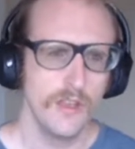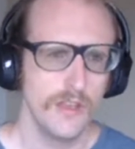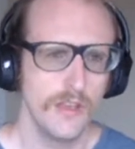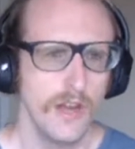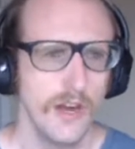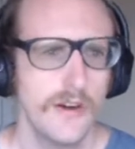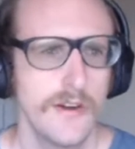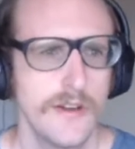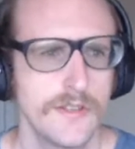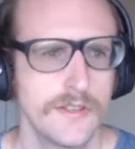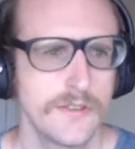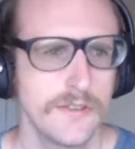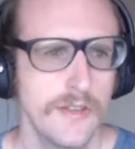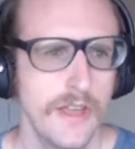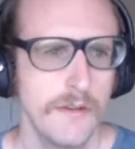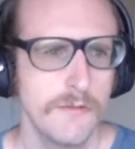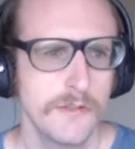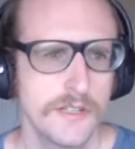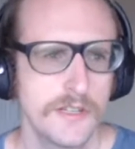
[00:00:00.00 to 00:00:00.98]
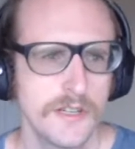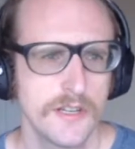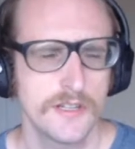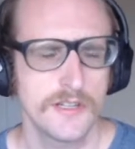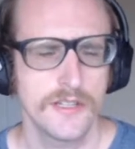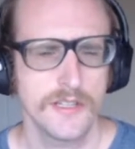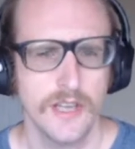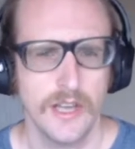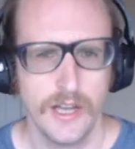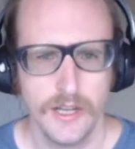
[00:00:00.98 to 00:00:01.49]
Alright, so that was an
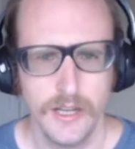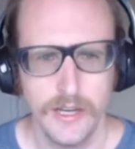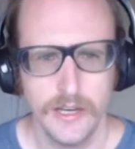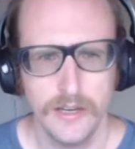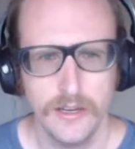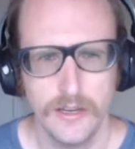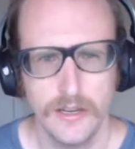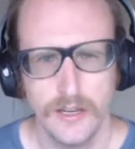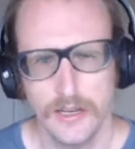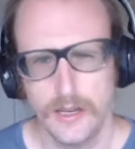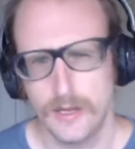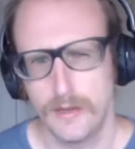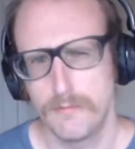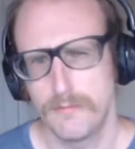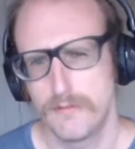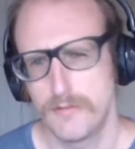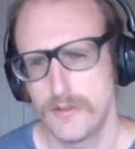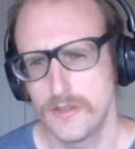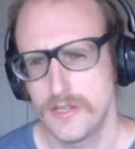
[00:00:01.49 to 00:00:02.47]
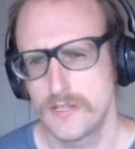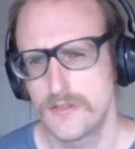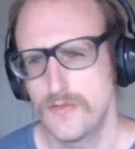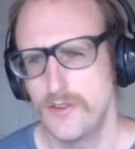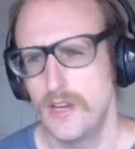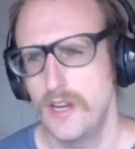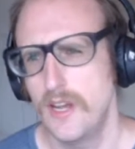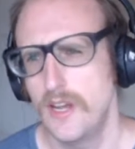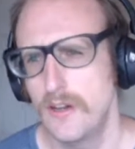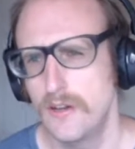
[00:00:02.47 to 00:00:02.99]
aside. For this
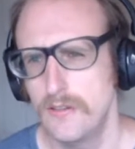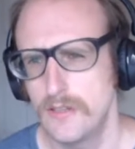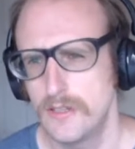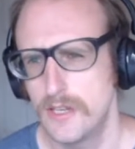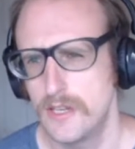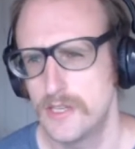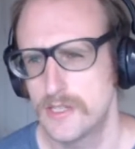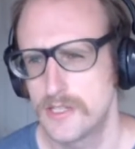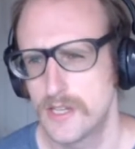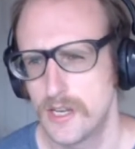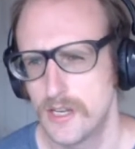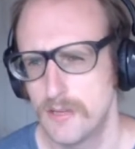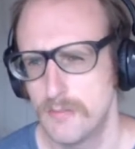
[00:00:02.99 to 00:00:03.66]
video, it's going